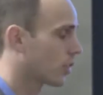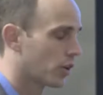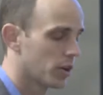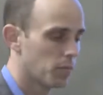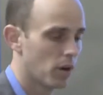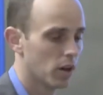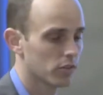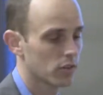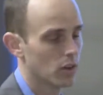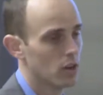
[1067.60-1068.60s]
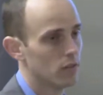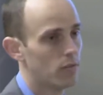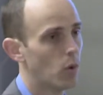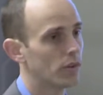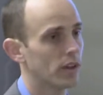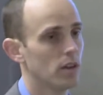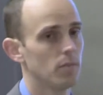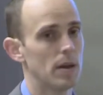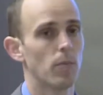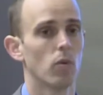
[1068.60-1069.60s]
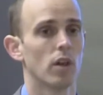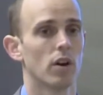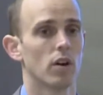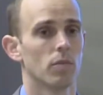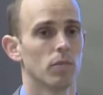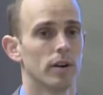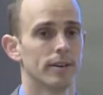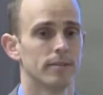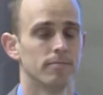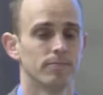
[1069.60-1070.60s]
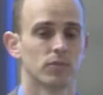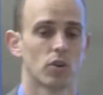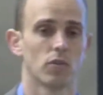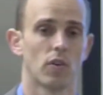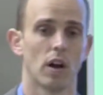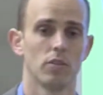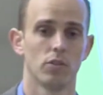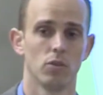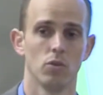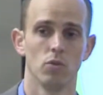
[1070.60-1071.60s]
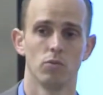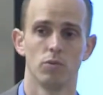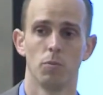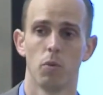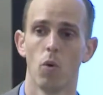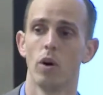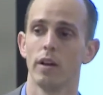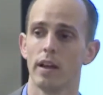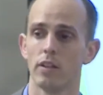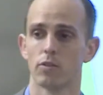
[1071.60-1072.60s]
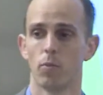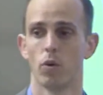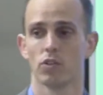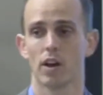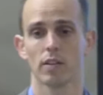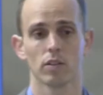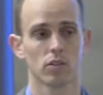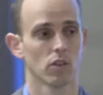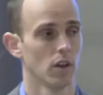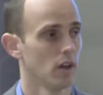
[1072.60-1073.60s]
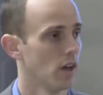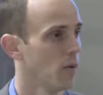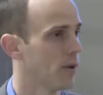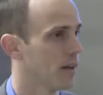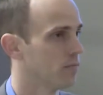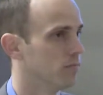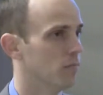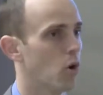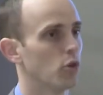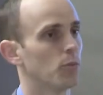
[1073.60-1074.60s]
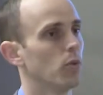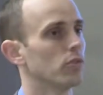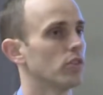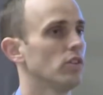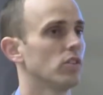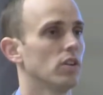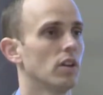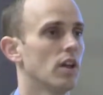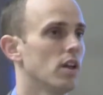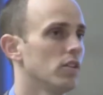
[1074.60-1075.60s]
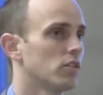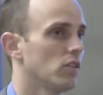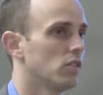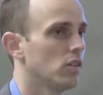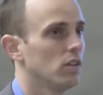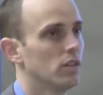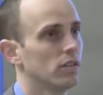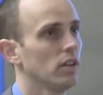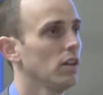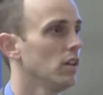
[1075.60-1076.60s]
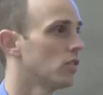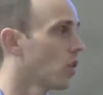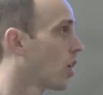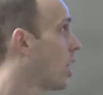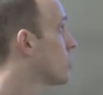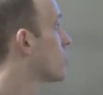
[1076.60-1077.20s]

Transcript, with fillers: Security Plus, 14 people that are um, certified to deploy and support Cylance. And we have multiple CCNAs, CCNTs, all kinds